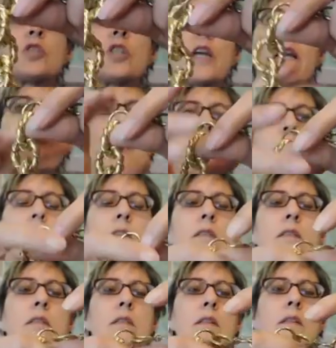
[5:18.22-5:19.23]
chain.
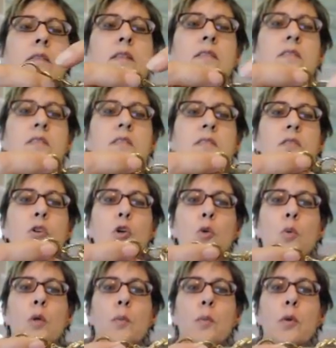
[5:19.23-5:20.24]
This is
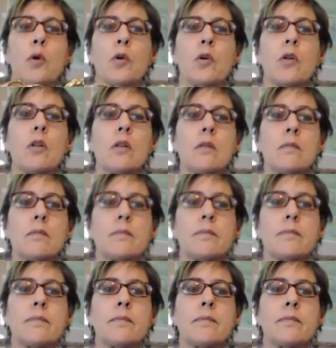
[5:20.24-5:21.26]
Erwin Pearl,
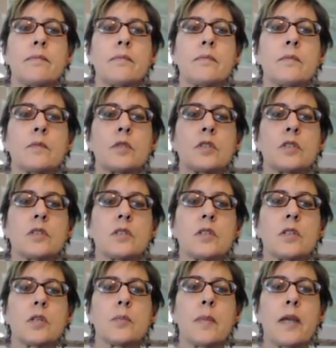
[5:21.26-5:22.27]
which is a
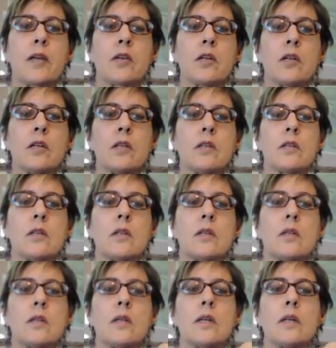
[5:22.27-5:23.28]
good maker.
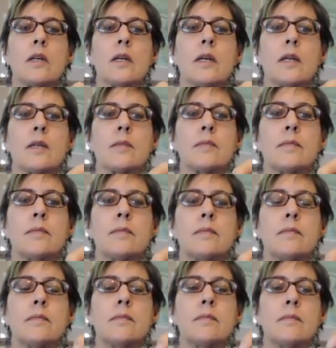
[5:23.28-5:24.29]
Um,
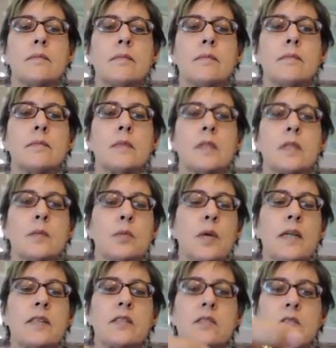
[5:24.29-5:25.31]

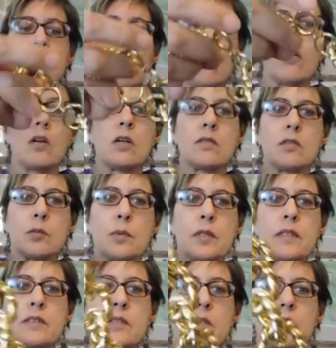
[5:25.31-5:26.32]
prices are all over the
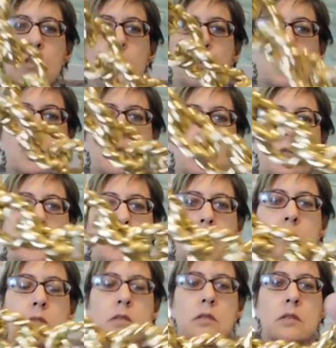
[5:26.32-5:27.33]
place on Erwin Pearl
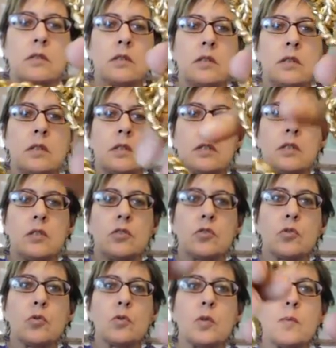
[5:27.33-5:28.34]

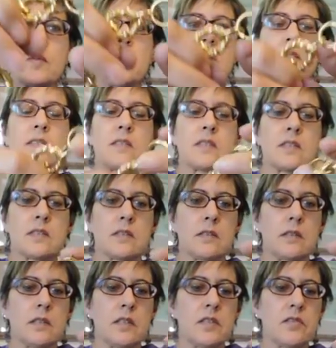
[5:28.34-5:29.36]
jewelry, but this is
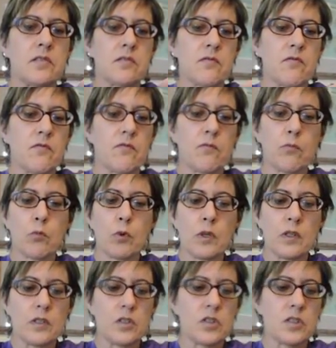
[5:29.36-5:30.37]
in
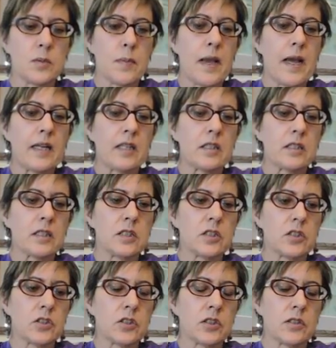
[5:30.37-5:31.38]
really just immaculate
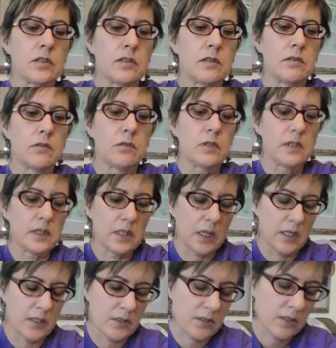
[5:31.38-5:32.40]
condition. Really
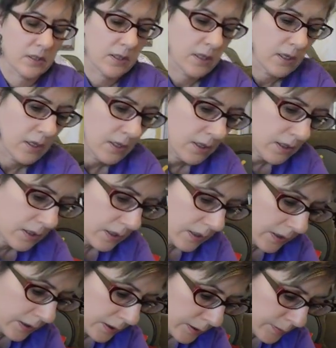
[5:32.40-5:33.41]
nice.
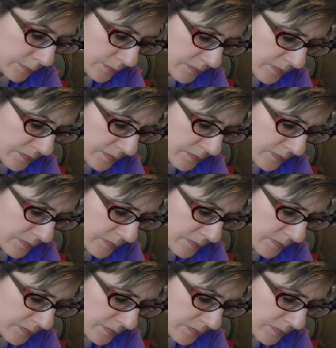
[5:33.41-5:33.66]
Um,